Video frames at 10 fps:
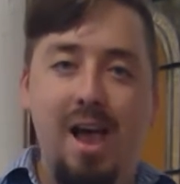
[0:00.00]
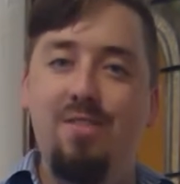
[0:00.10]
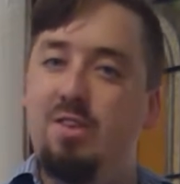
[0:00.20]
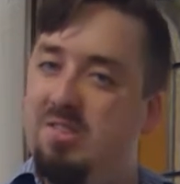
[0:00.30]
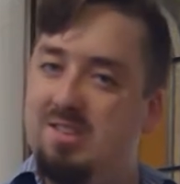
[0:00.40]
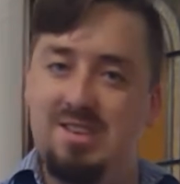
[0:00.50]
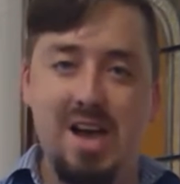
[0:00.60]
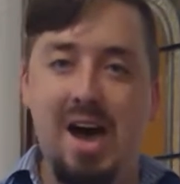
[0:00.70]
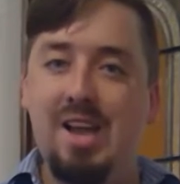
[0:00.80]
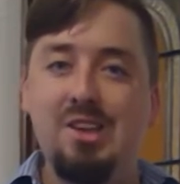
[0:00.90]
And this is
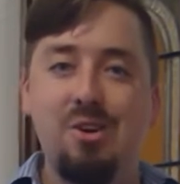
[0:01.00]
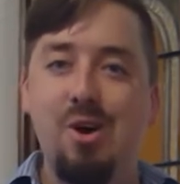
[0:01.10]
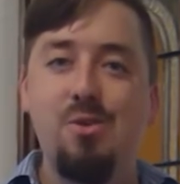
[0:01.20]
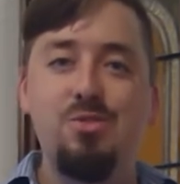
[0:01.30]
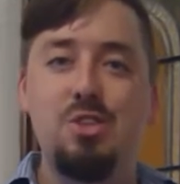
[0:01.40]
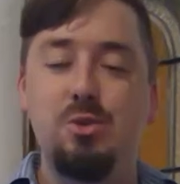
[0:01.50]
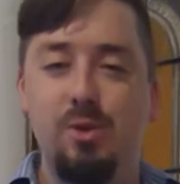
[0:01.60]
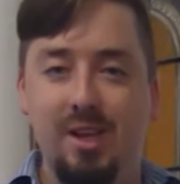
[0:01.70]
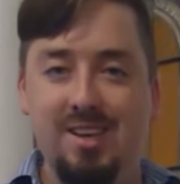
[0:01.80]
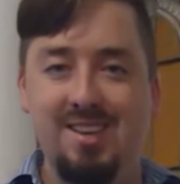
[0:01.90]
not your own
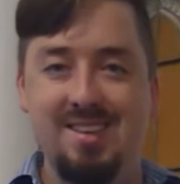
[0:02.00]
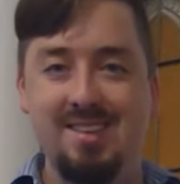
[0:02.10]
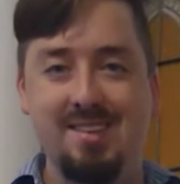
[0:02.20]
doing.